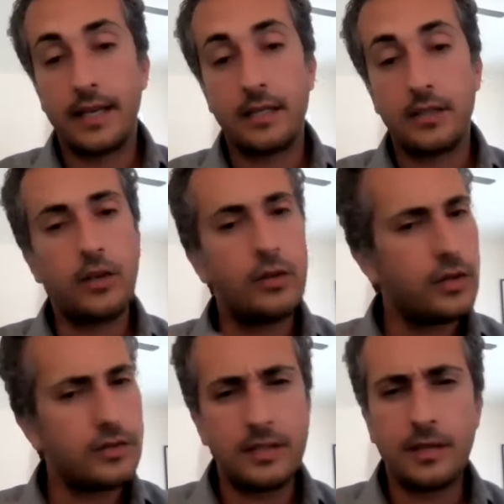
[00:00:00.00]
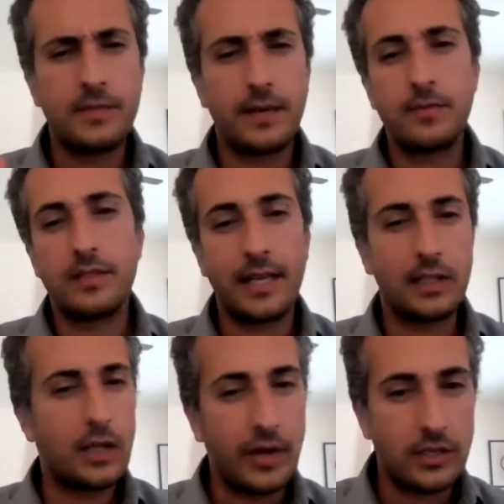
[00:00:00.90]
And you know, there's sometimes
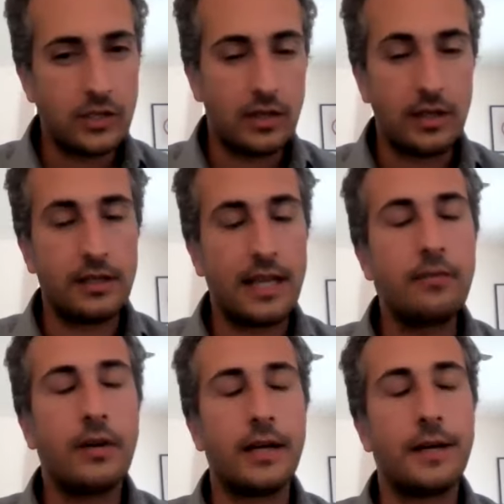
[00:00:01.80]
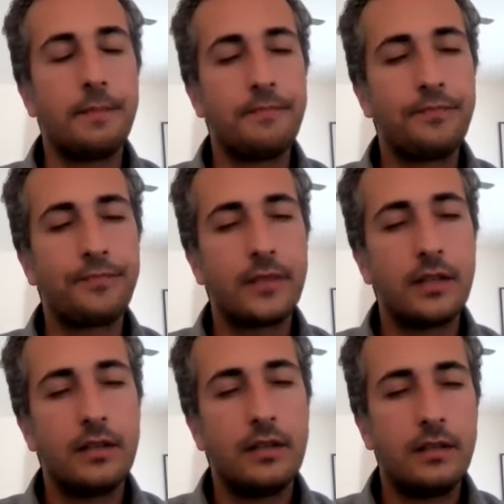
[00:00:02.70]
like low uh, low, um,
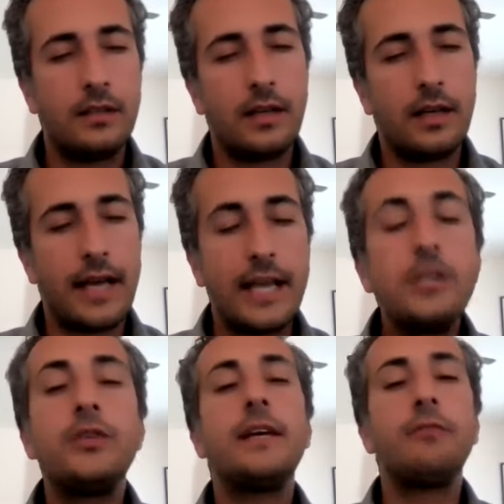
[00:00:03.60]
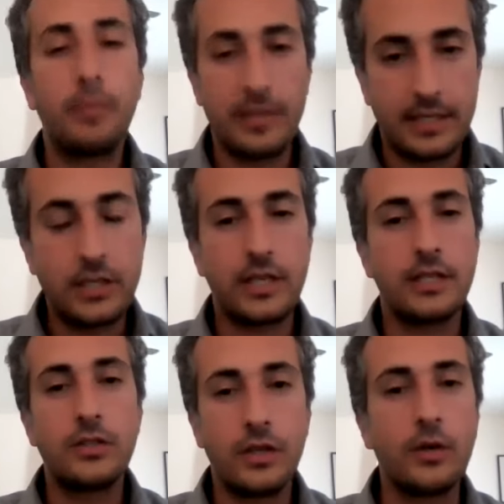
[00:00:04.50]
uh, entry level
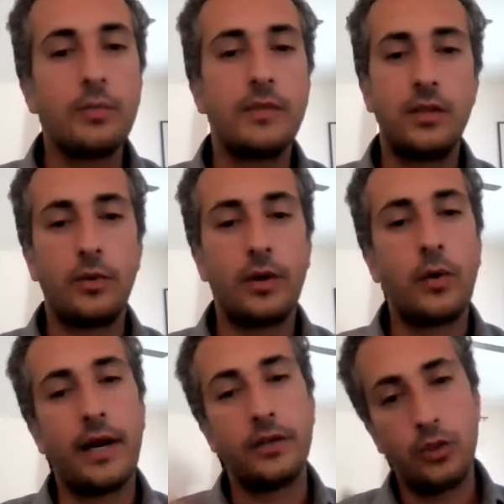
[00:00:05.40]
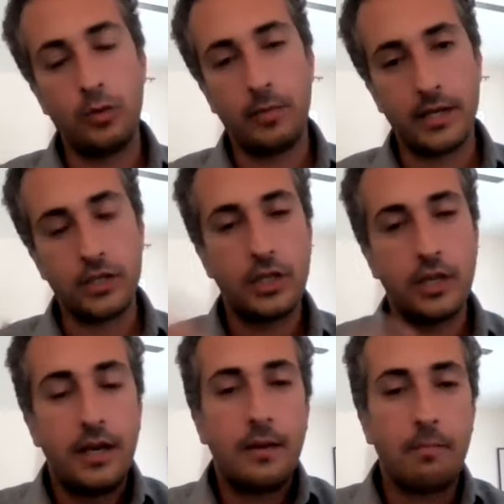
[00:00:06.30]
positions, so they don't require too
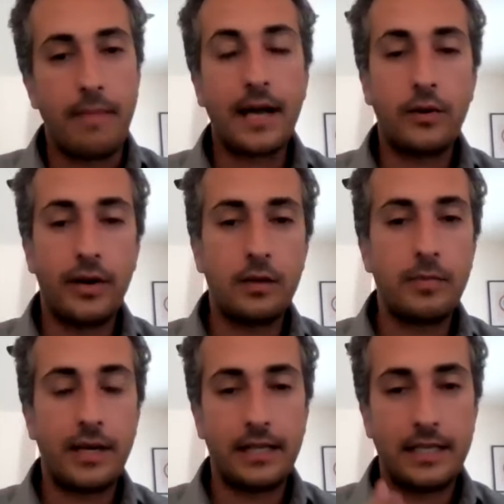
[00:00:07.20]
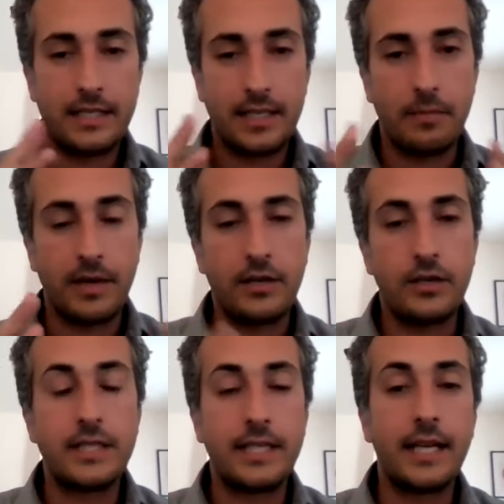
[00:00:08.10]
much background, but at least some
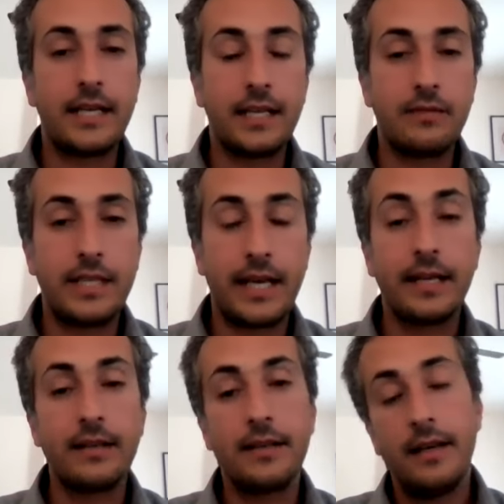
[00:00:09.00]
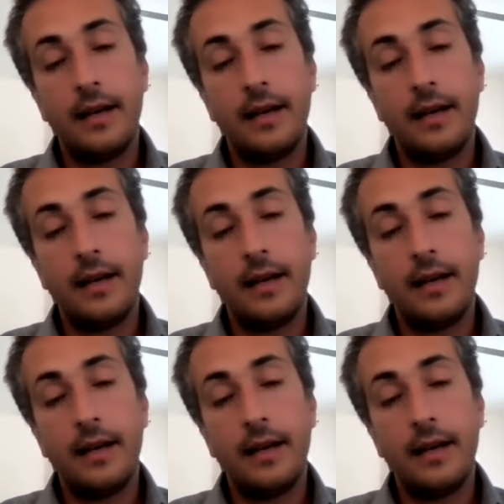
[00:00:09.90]
understanding of tech.